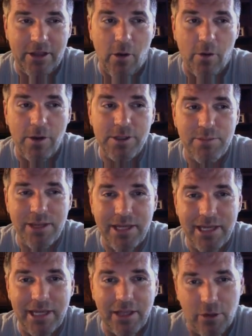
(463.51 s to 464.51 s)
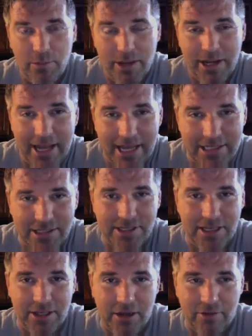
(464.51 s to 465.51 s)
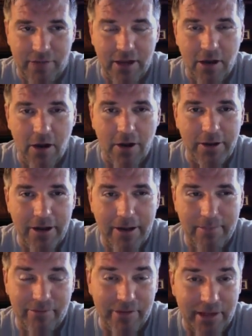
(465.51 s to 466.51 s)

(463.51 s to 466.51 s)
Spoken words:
Always be a little bit hesitant. If they call you up,